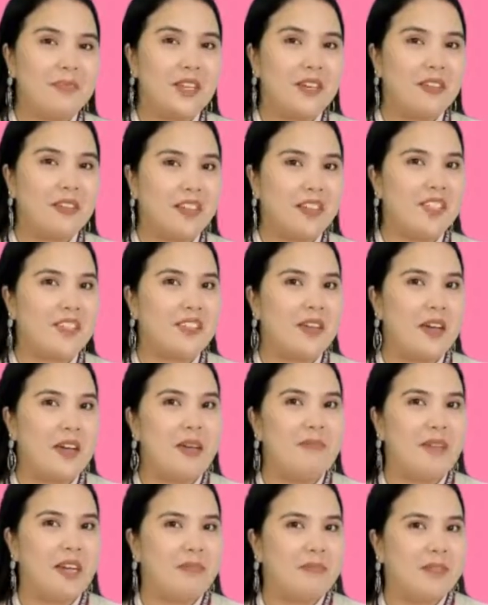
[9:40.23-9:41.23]
This
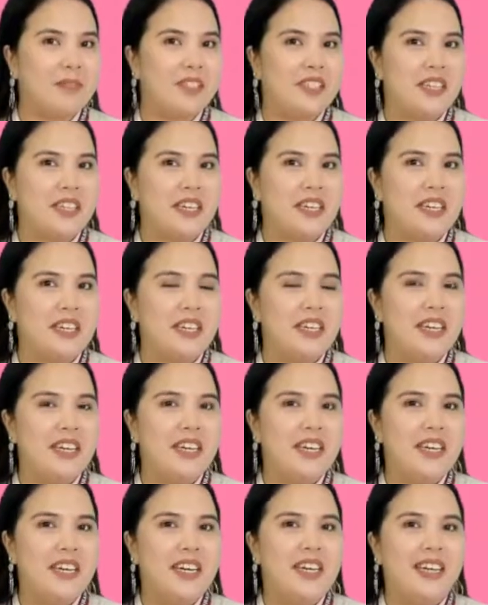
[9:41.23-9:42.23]
time, let me see.
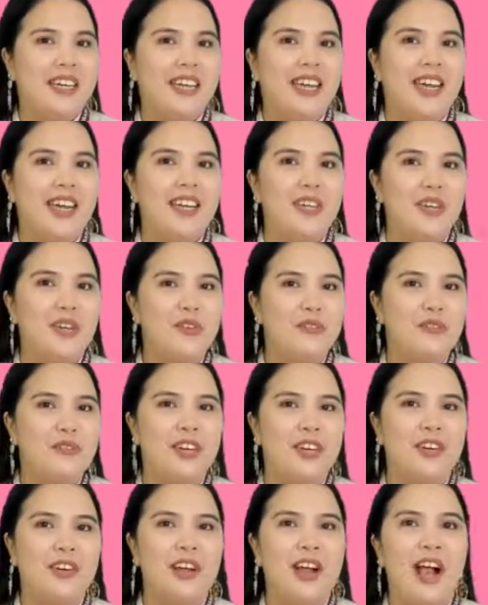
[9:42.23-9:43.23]
Can you
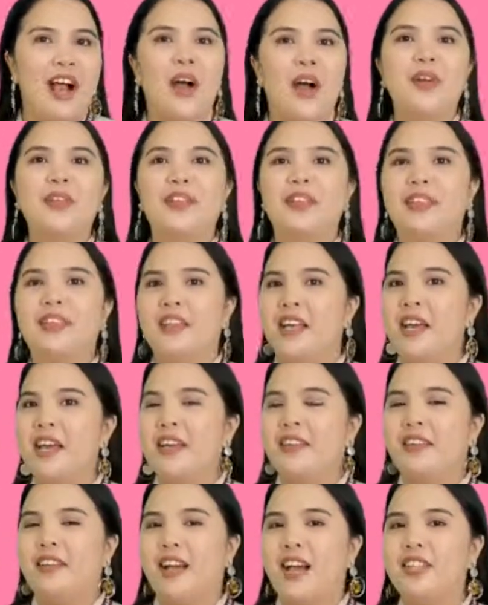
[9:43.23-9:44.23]
figure out
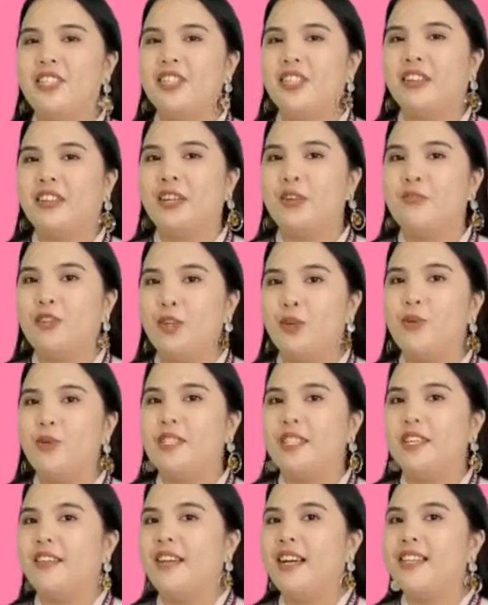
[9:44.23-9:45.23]
the adjective used
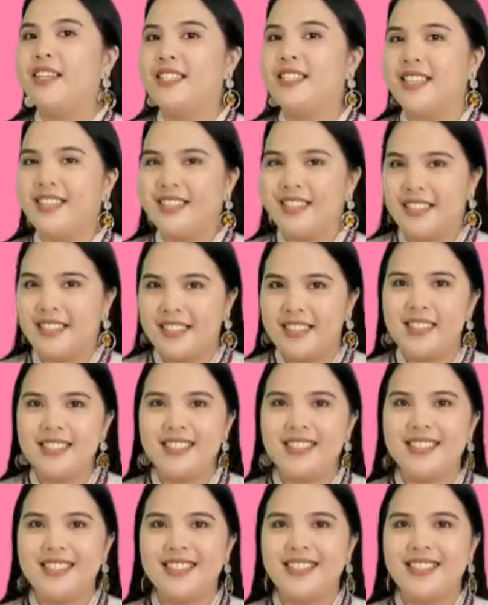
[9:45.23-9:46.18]
in that sentence?